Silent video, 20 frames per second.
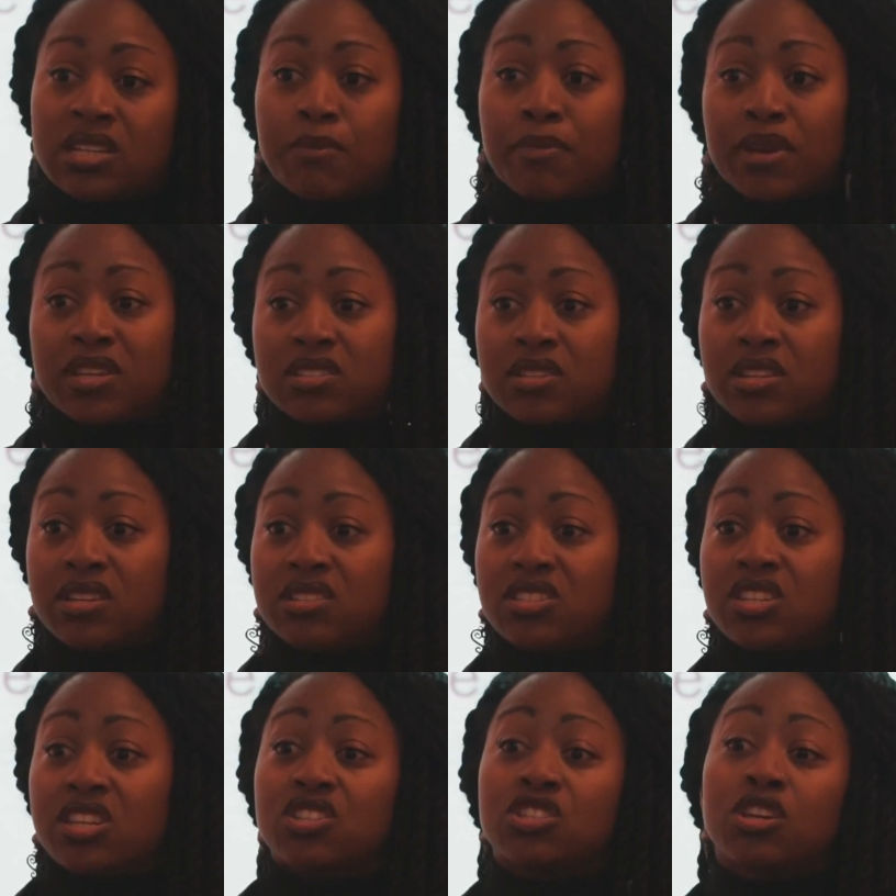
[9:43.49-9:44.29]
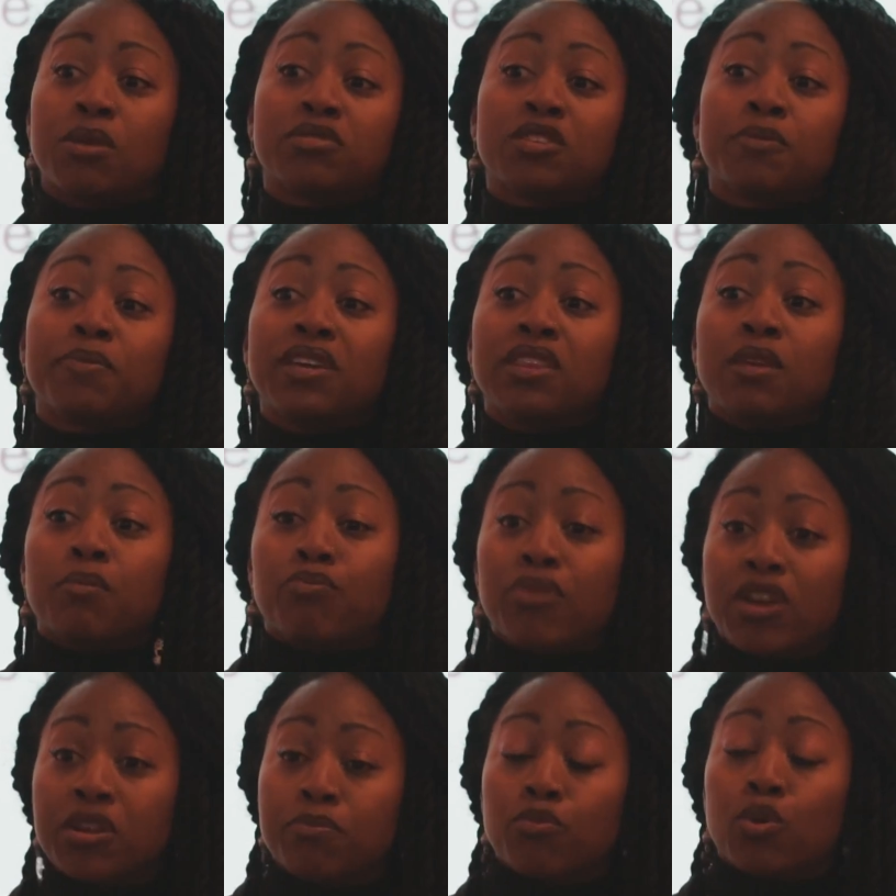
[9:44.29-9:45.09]
that masculinity in terms of being
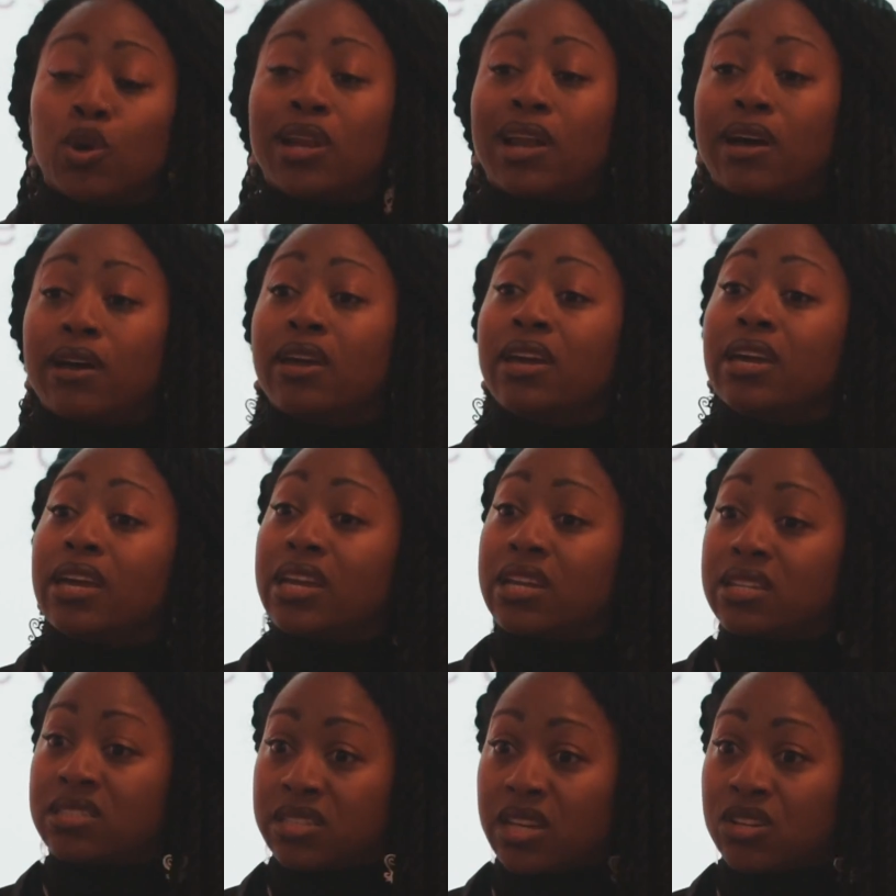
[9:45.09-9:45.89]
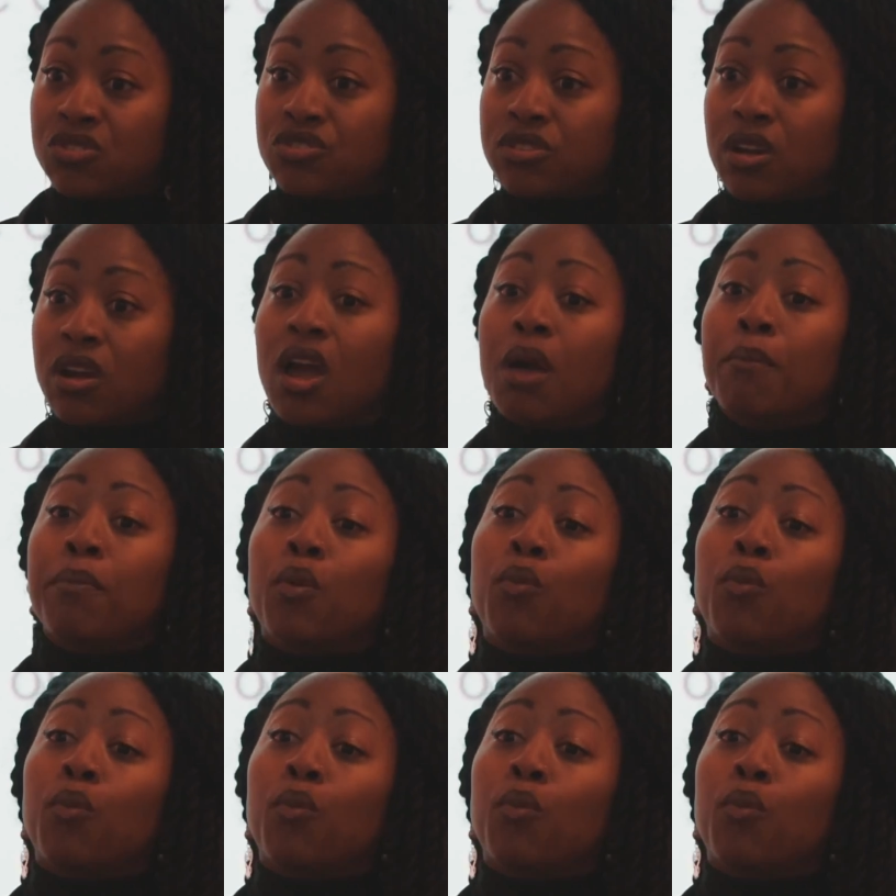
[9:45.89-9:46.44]
the breadwinner, etc.